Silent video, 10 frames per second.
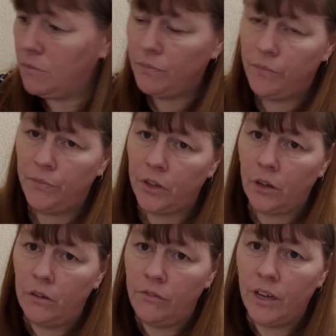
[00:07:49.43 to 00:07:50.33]
I'm
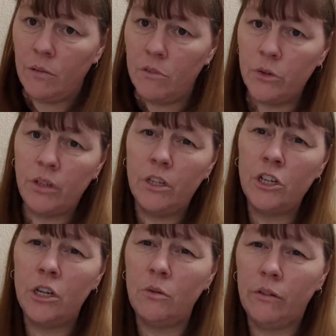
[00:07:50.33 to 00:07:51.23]
kind of flicking between the 2.